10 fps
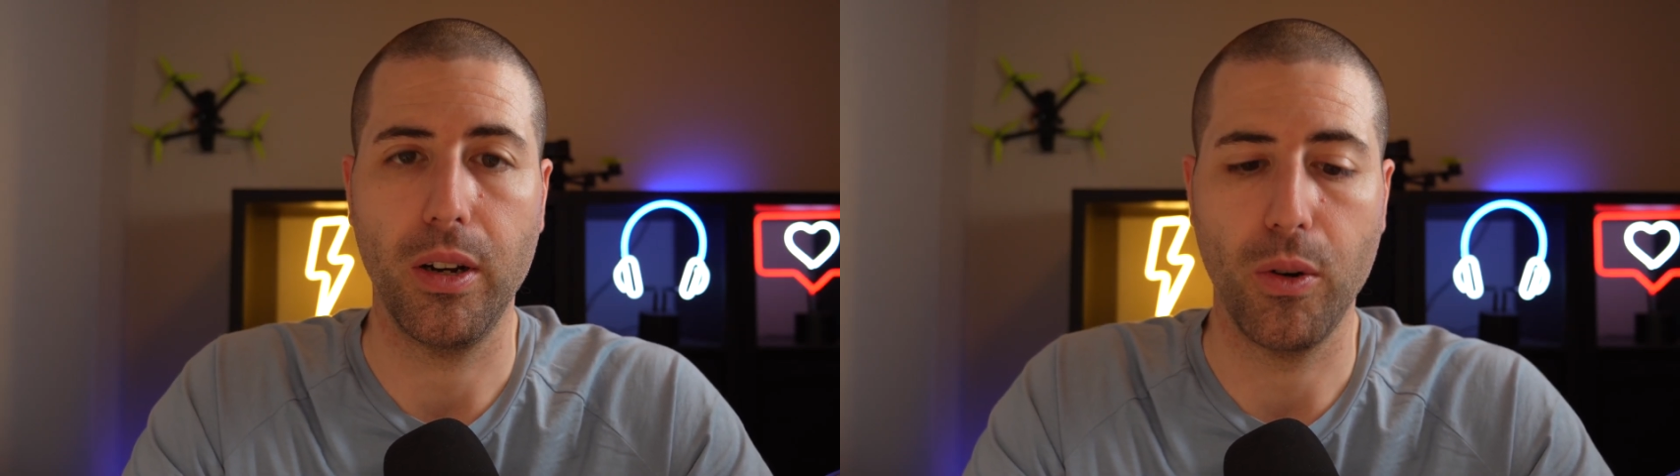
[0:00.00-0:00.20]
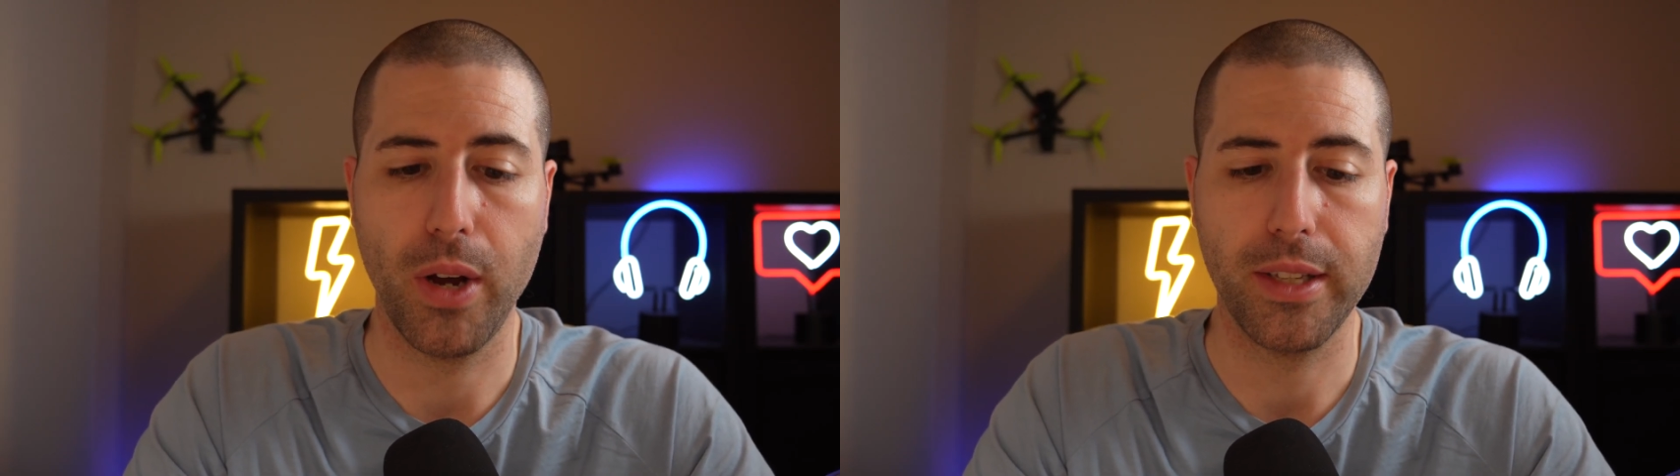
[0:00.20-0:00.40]

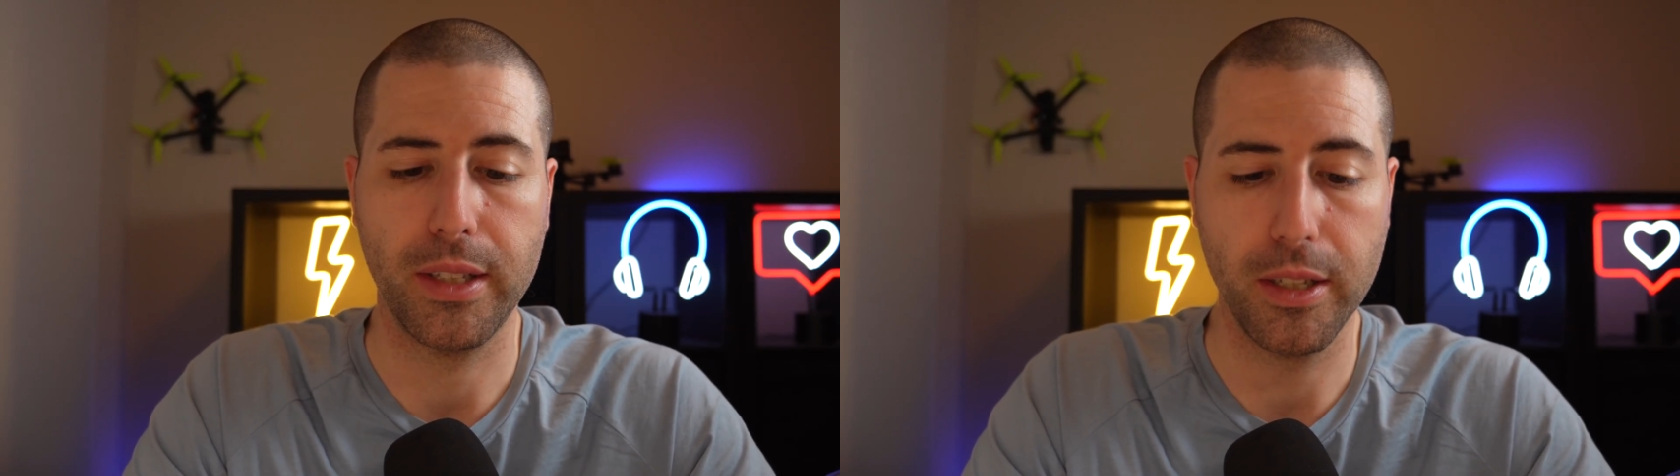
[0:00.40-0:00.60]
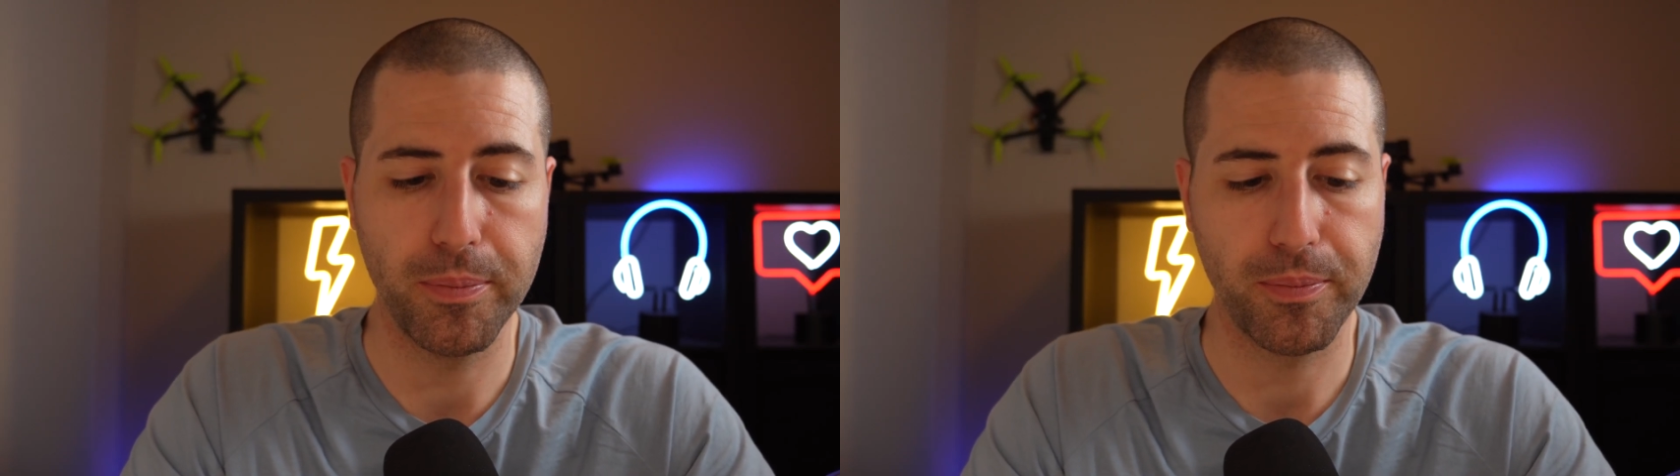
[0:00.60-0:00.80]

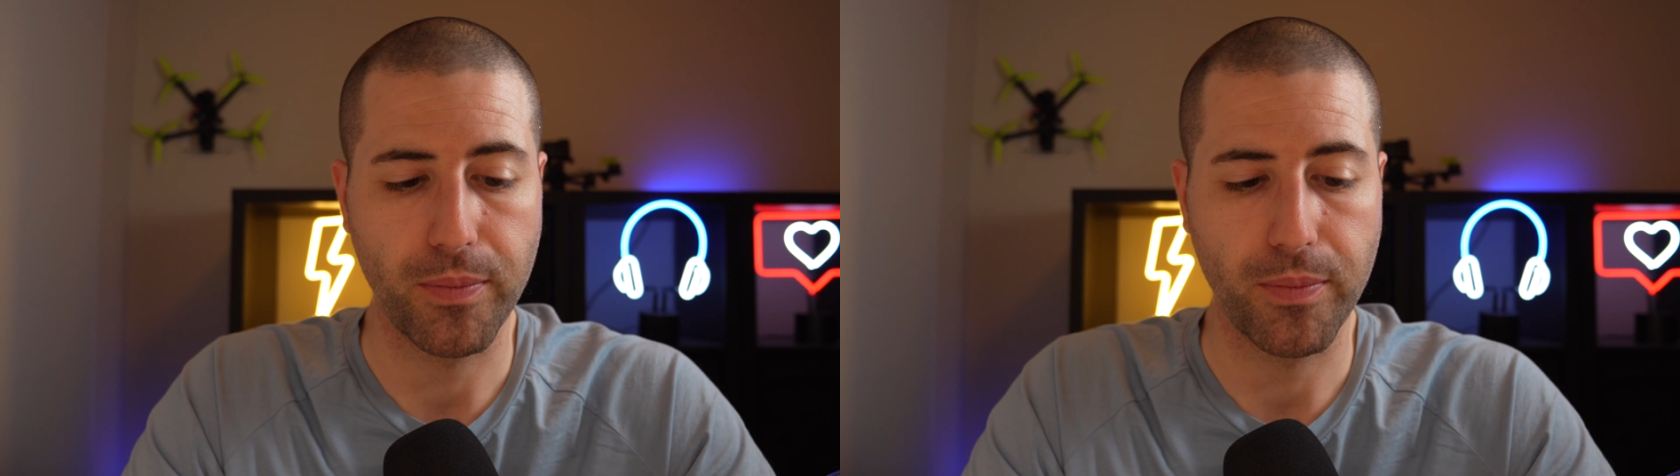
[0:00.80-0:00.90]
OSD.